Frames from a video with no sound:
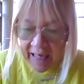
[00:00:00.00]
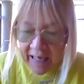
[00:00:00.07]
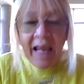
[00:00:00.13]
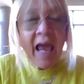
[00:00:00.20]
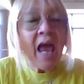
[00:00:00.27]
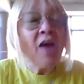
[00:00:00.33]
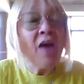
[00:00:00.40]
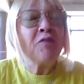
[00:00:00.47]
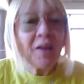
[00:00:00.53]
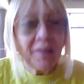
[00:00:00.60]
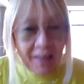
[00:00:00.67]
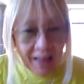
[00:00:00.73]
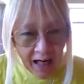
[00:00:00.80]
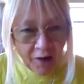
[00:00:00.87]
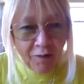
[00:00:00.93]
in
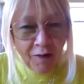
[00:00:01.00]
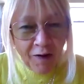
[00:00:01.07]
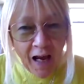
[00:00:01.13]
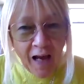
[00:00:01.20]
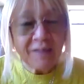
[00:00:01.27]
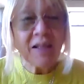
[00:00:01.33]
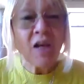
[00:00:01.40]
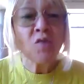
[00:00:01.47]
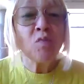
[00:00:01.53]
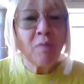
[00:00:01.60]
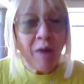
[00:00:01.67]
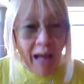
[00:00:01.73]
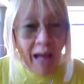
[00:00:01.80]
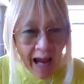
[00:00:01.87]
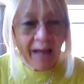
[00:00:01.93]
every other area of our lives
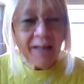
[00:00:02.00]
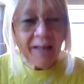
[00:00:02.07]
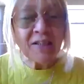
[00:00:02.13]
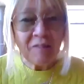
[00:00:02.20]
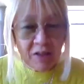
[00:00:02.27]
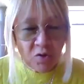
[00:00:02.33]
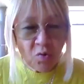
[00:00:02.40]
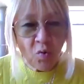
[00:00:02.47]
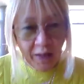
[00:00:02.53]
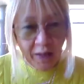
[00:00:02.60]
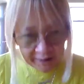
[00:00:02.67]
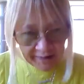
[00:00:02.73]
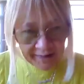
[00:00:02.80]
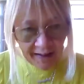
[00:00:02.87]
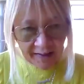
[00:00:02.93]
where we're actively
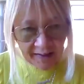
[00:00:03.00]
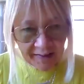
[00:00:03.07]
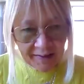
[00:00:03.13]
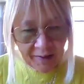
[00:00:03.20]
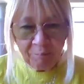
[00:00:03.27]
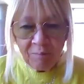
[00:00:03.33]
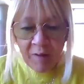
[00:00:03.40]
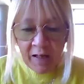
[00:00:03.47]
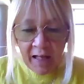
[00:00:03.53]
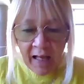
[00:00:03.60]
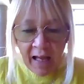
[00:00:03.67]
taught to exercise them.